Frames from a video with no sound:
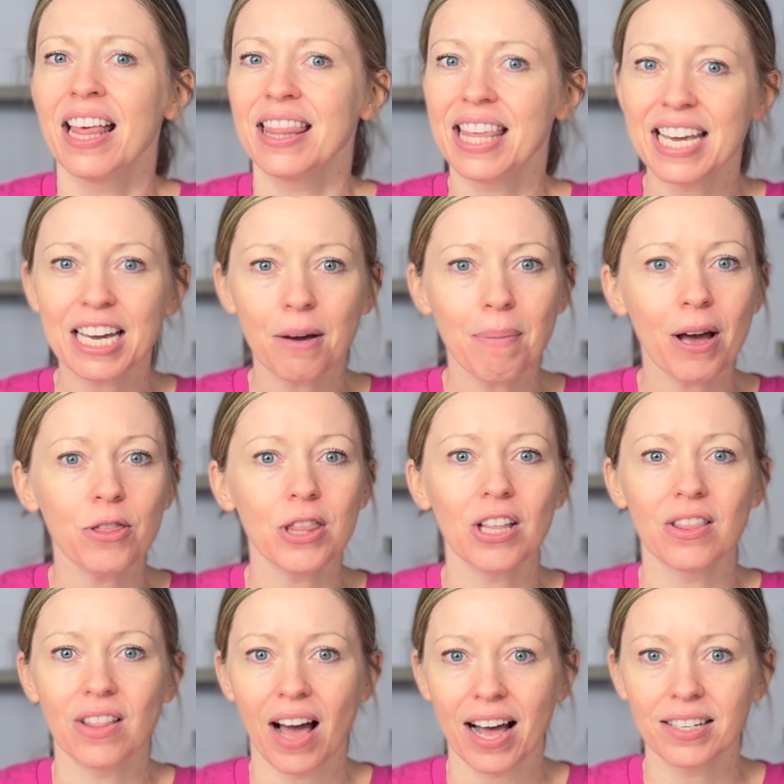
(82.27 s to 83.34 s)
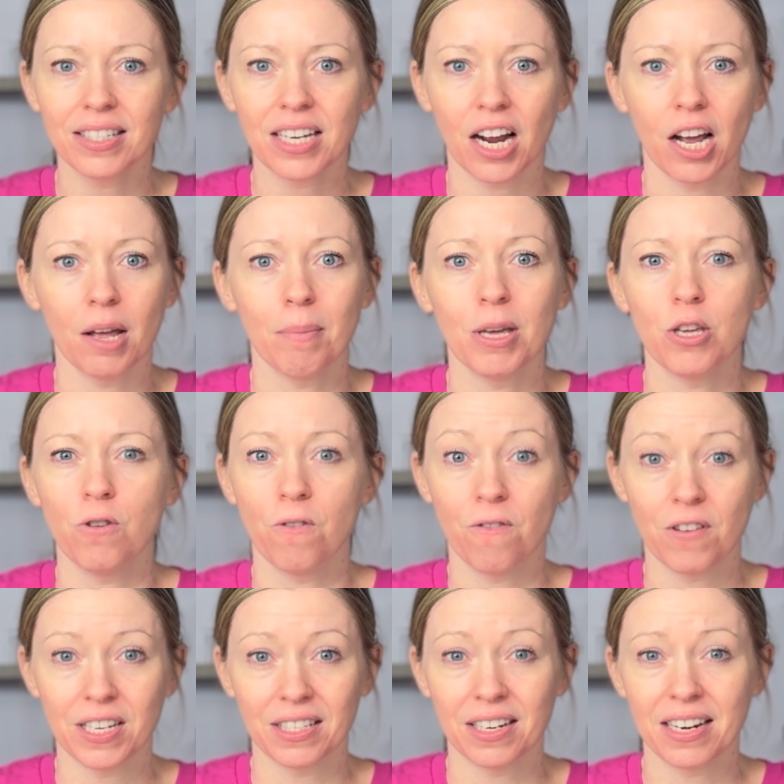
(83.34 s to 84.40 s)
Think about the last time you
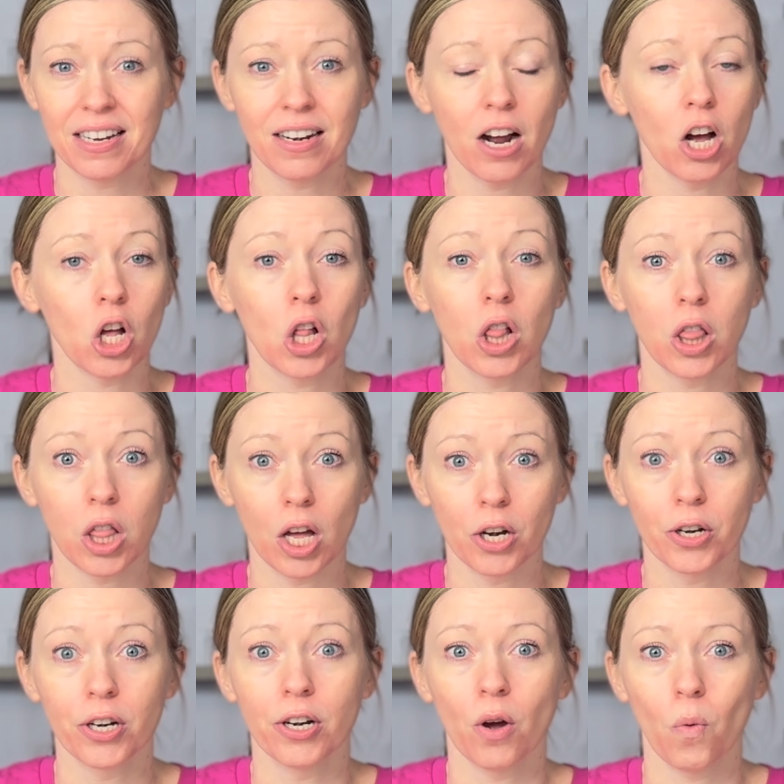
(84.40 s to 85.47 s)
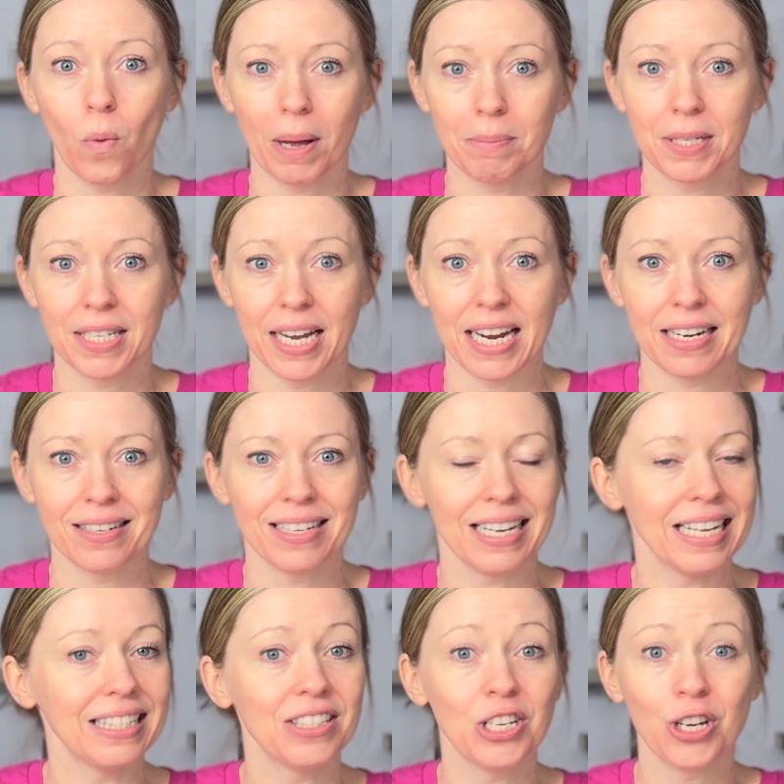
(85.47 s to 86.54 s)
visited a cluttered website.
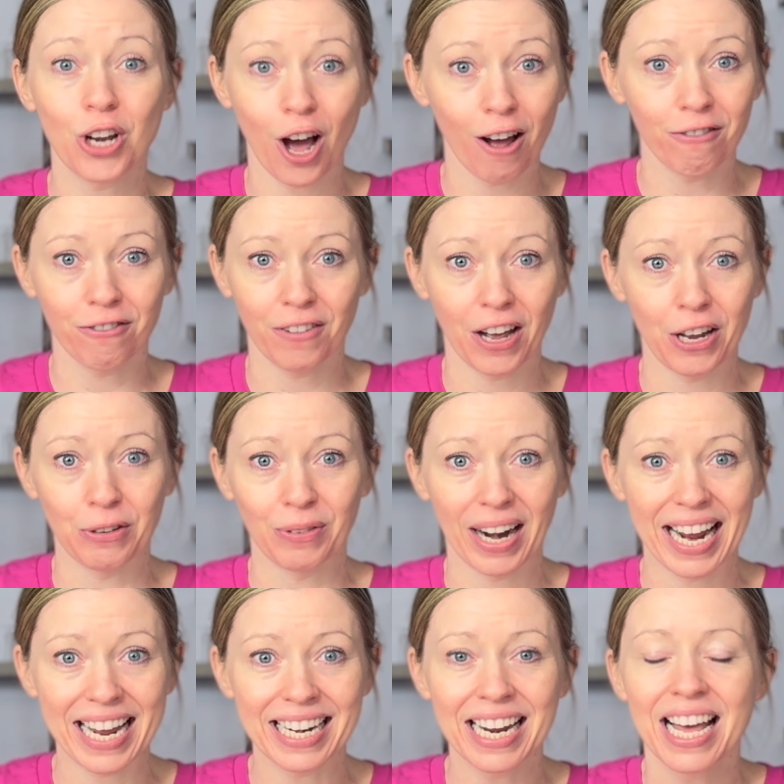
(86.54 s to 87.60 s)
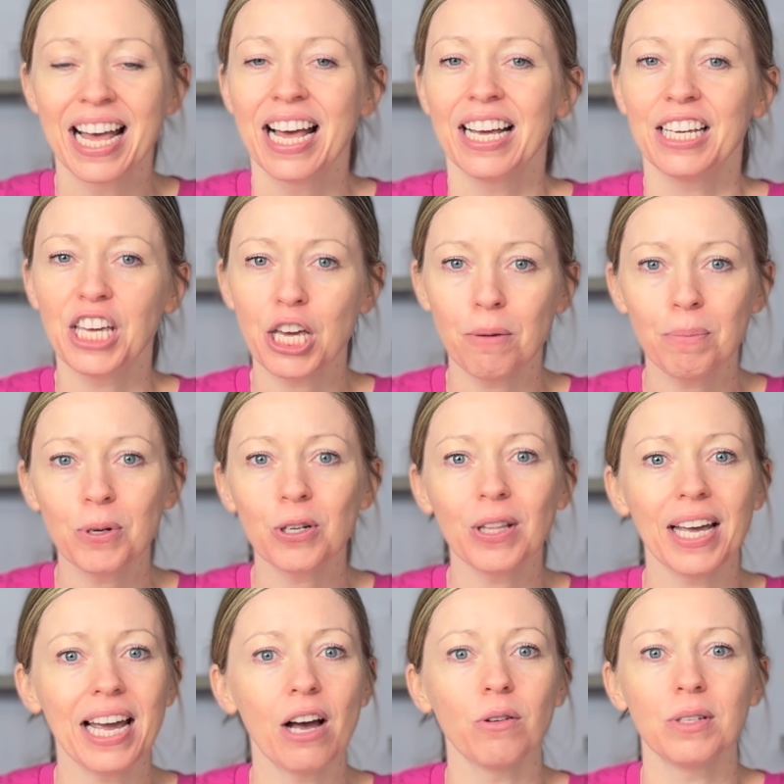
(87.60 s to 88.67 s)
It's not fun, right? Keep your
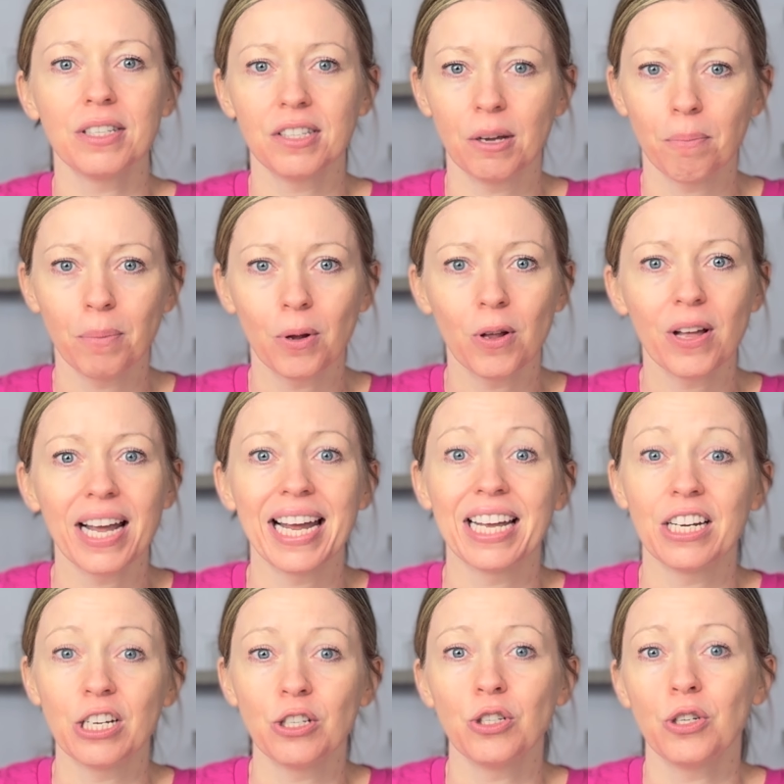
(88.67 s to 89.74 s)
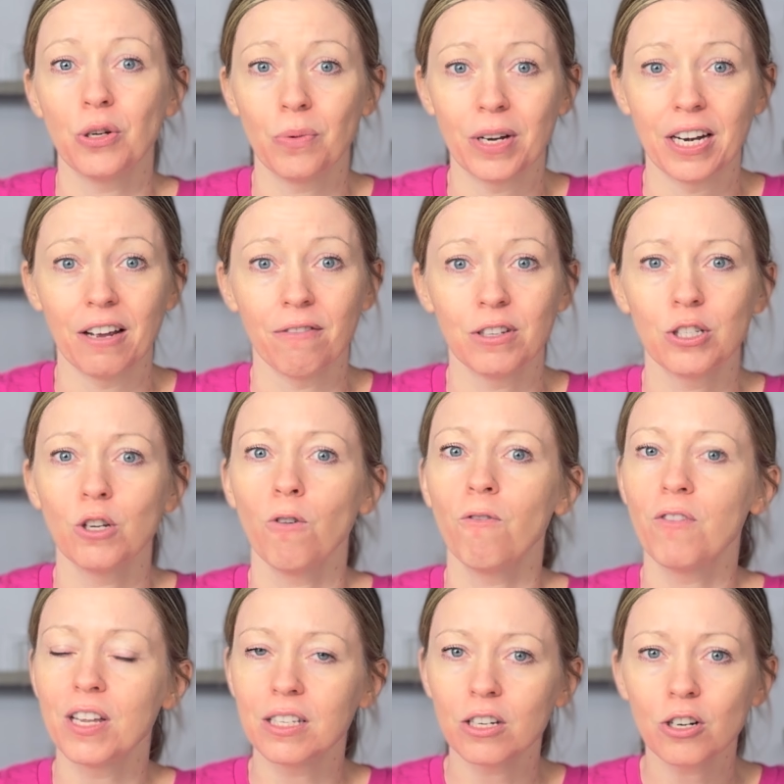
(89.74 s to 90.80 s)
layout simple and intuitive so
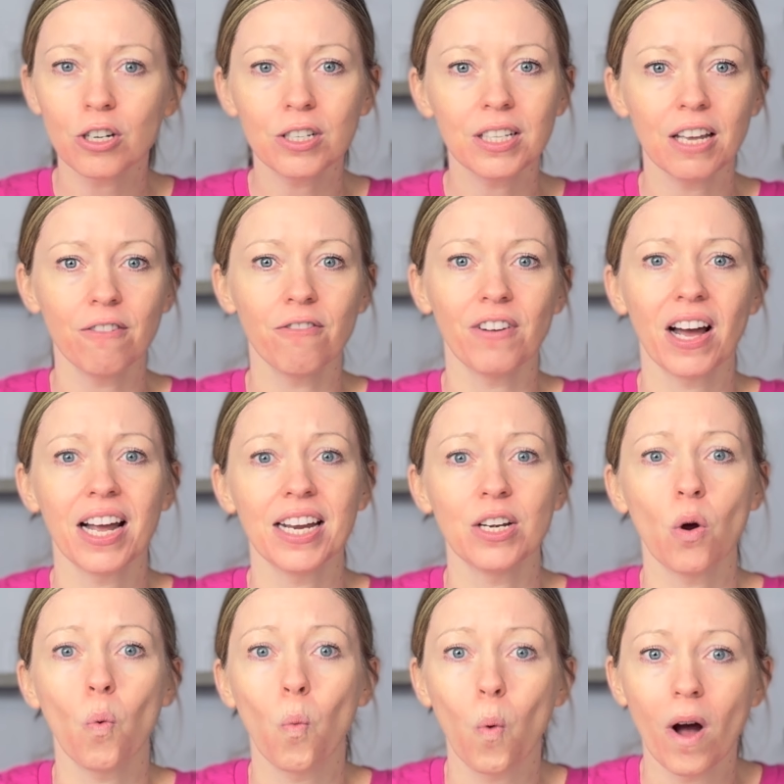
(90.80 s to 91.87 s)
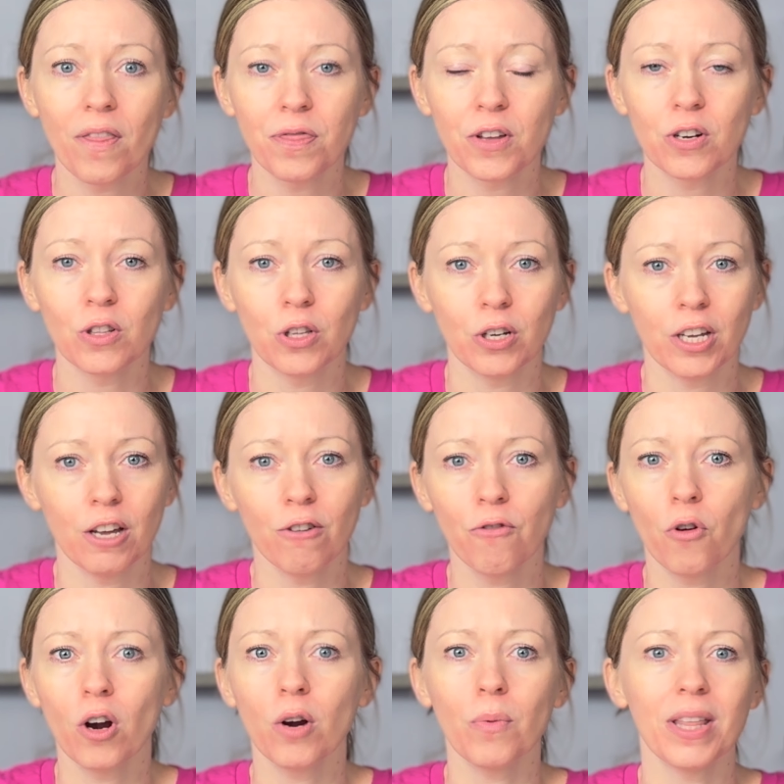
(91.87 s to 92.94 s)
visitors can find what they're looking
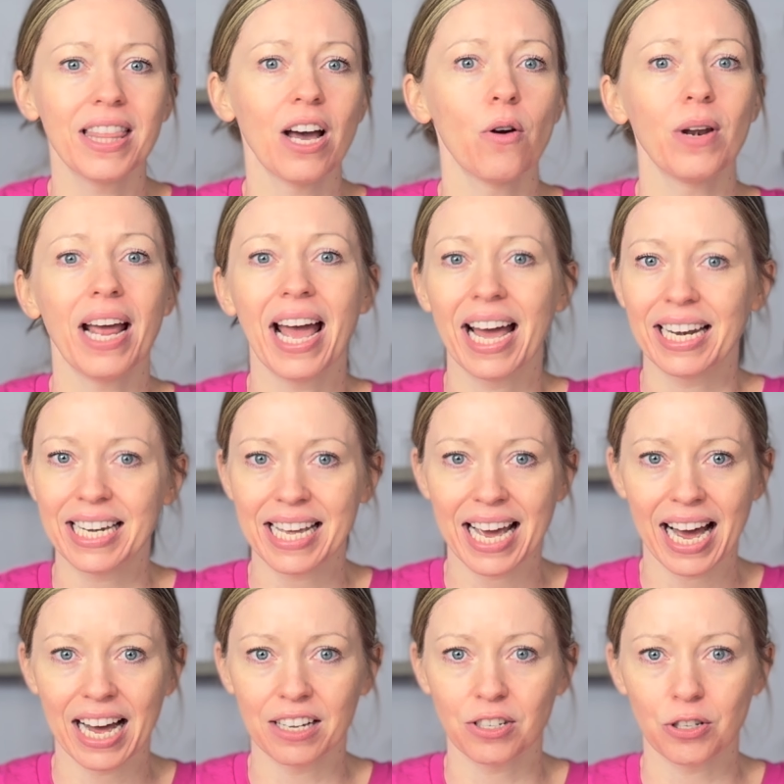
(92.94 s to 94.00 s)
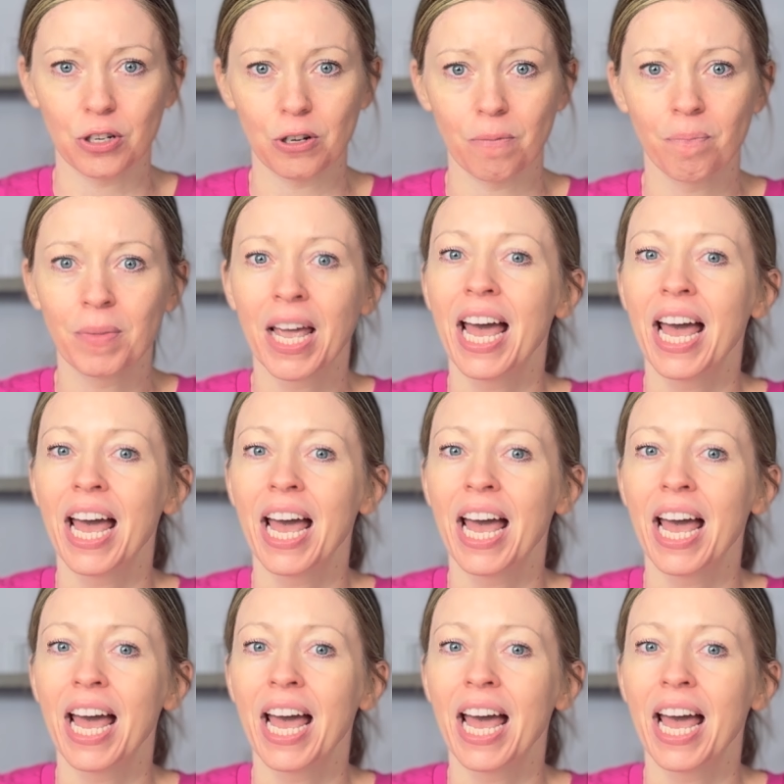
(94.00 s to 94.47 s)
for without any hassle.